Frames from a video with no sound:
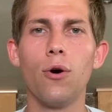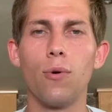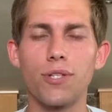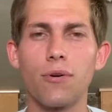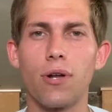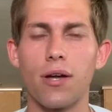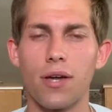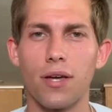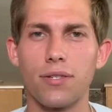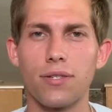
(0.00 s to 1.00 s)
What's going on,
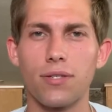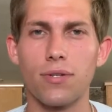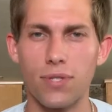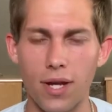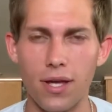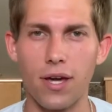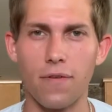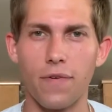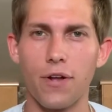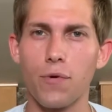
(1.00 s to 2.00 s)
guys? So today I got a
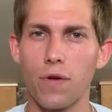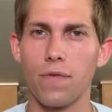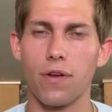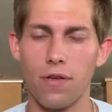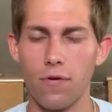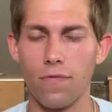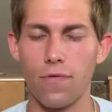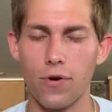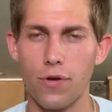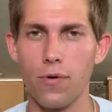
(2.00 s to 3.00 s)
very quick video
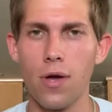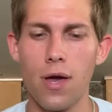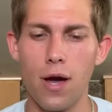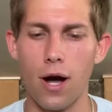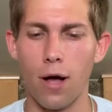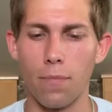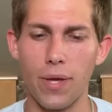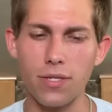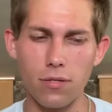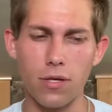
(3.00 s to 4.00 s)
for you,
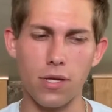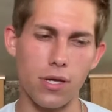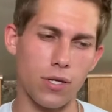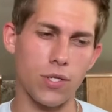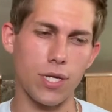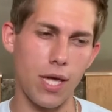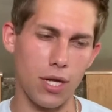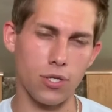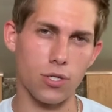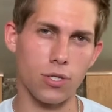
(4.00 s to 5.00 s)
basically getting into
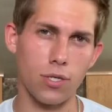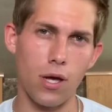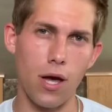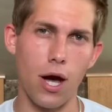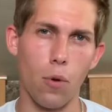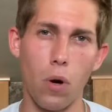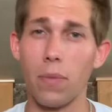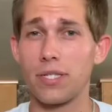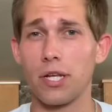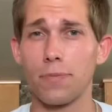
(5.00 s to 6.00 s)
gauges, what
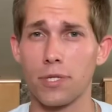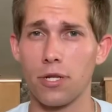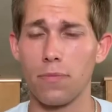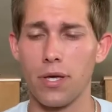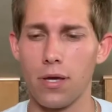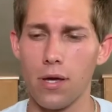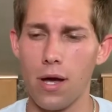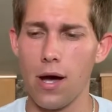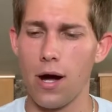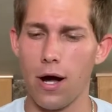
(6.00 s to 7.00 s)
my setup's going to be,
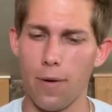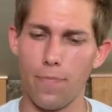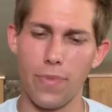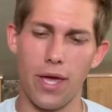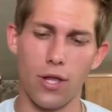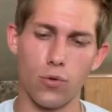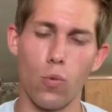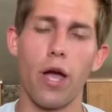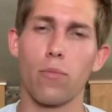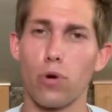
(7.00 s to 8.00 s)
and
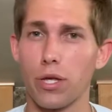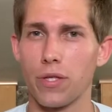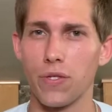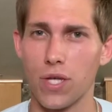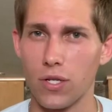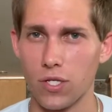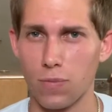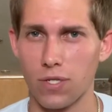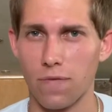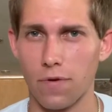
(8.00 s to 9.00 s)
why I'm running these gauges
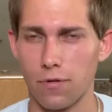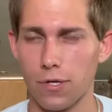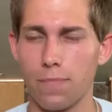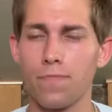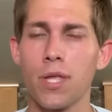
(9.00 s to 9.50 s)
specifically.